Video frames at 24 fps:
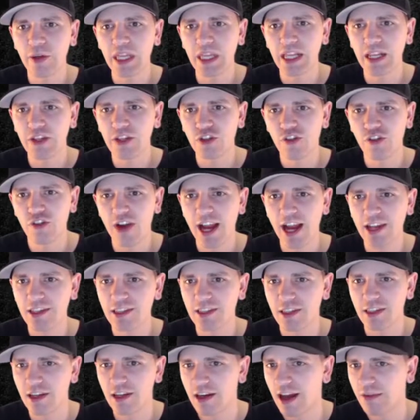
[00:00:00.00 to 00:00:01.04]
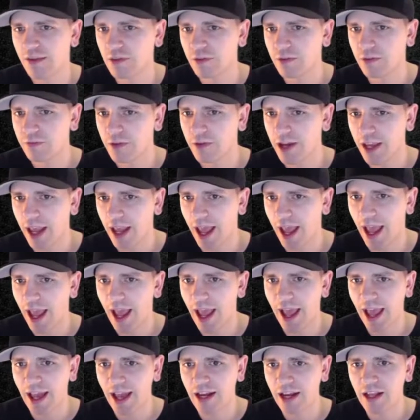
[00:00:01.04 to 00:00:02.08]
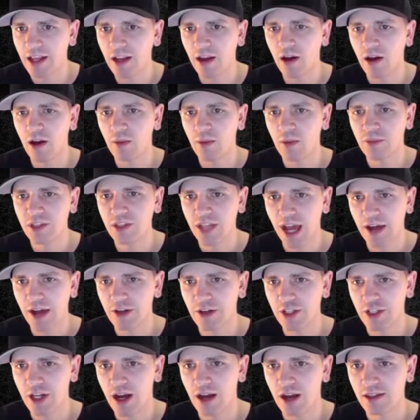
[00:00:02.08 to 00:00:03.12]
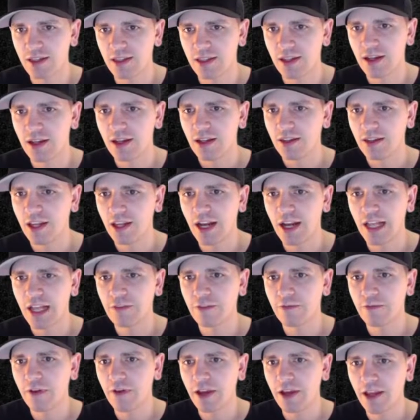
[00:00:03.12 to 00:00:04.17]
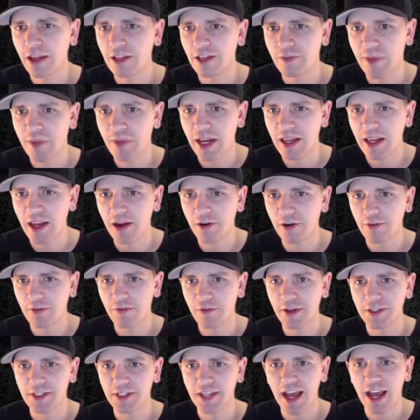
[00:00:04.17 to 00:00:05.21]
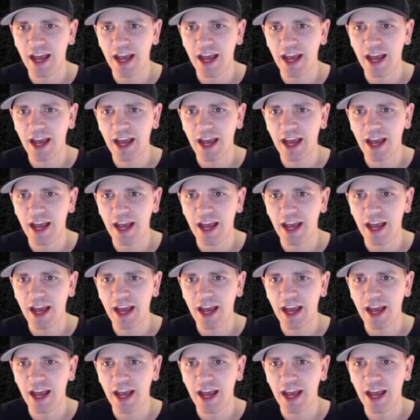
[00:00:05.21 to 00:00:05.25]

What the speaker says: His dragons didn't have to fight any scatter shots, didn't have to fight as many air defenses.